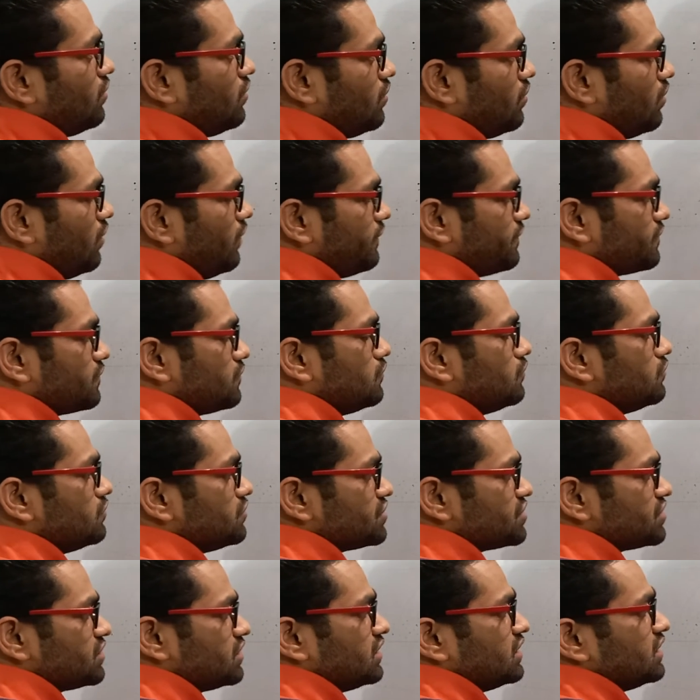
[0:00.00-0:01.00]
Of
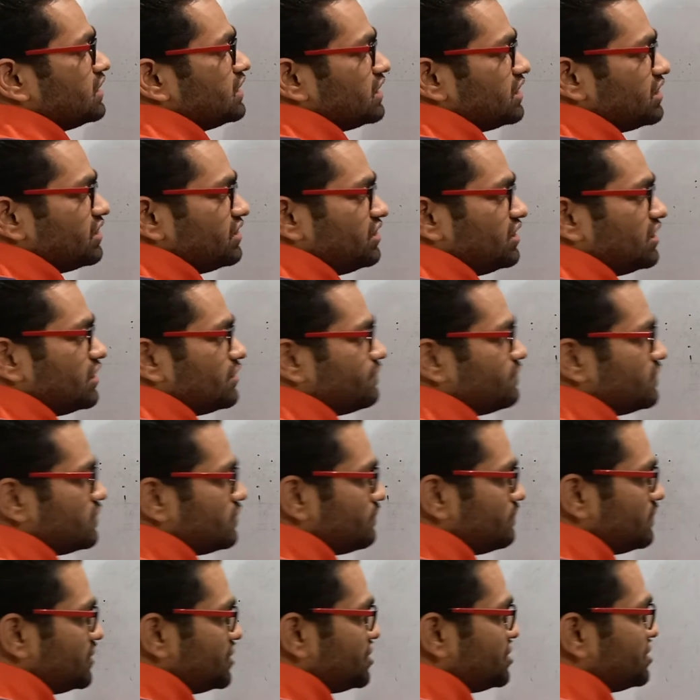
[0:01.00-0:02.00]
course, there will
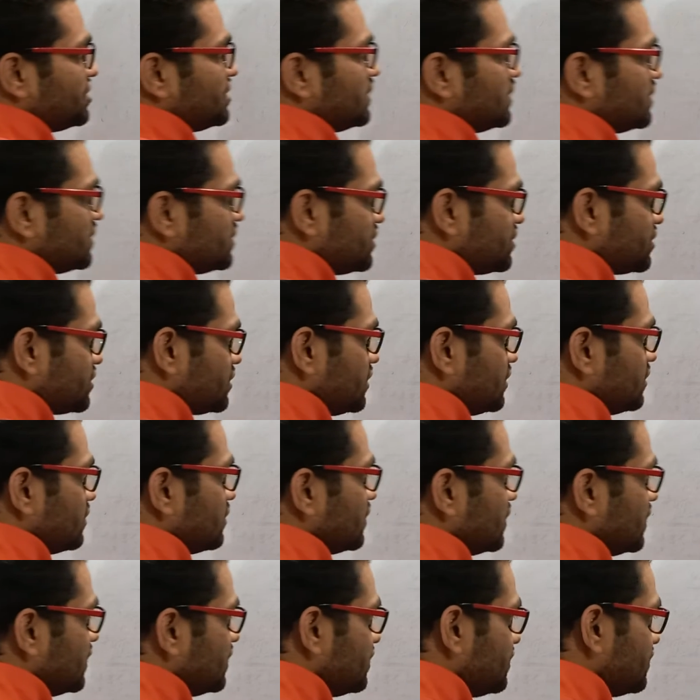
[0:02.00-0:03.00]
be change in
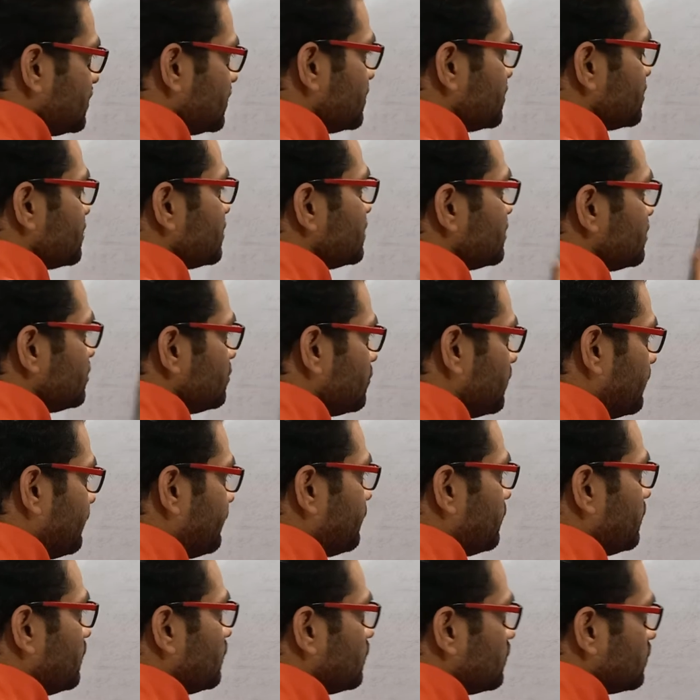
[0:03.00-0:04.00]
the intensity of
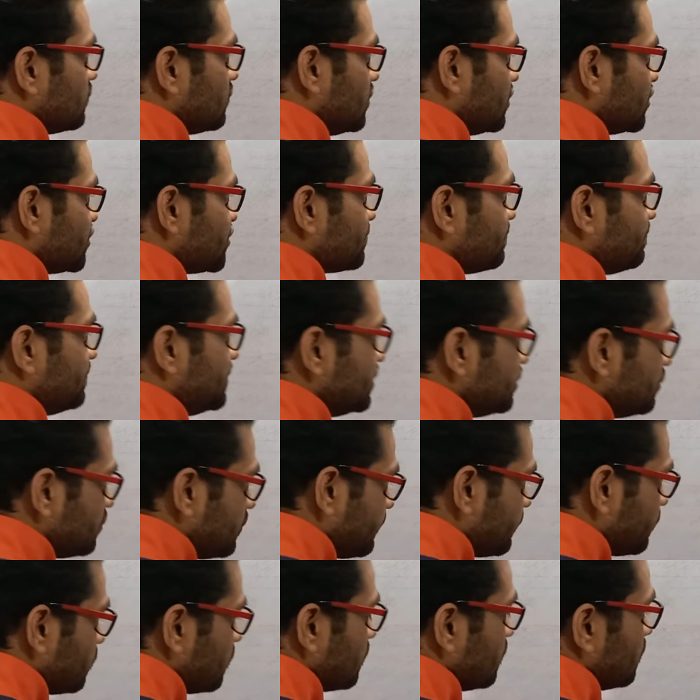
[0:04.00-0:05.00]
flow, the speed
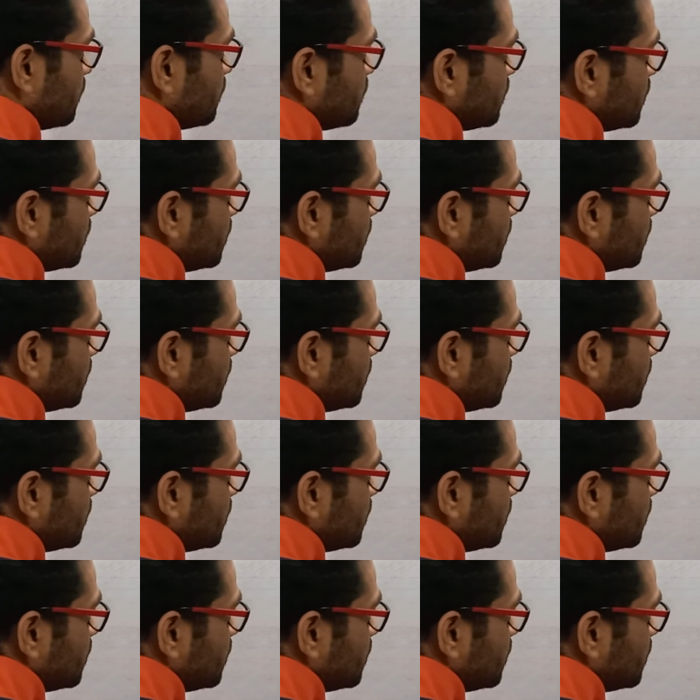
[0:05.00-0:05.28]
of flow,